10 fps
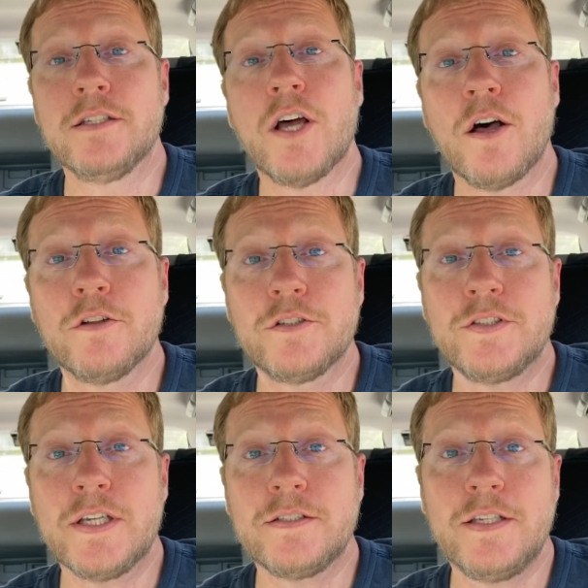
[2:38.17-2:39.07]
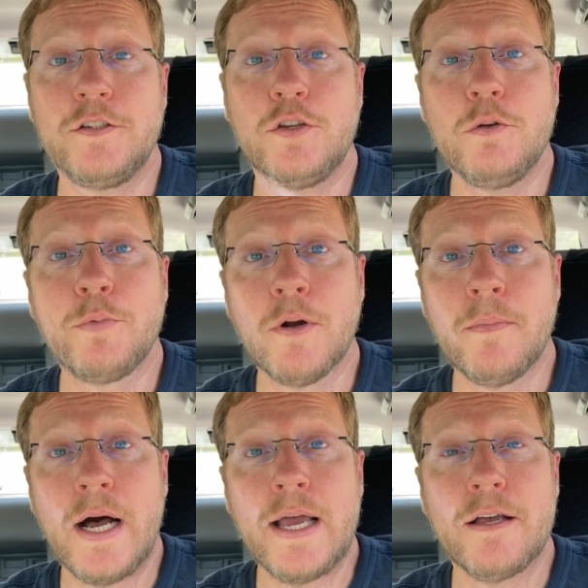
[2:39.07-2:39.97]
dollar and sixty-two cents per
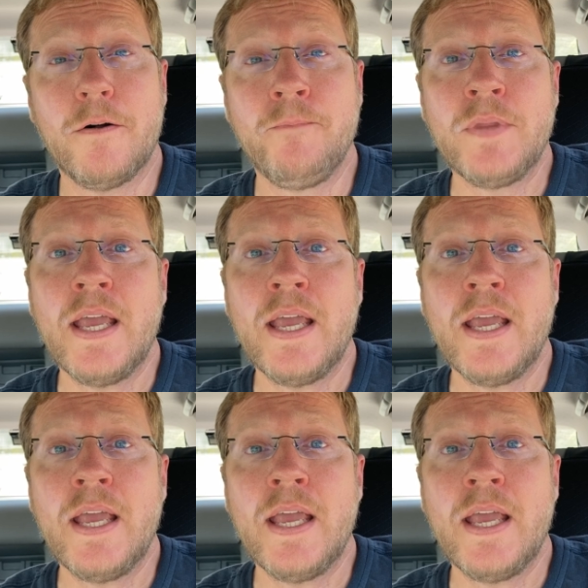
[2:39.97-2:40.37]
mile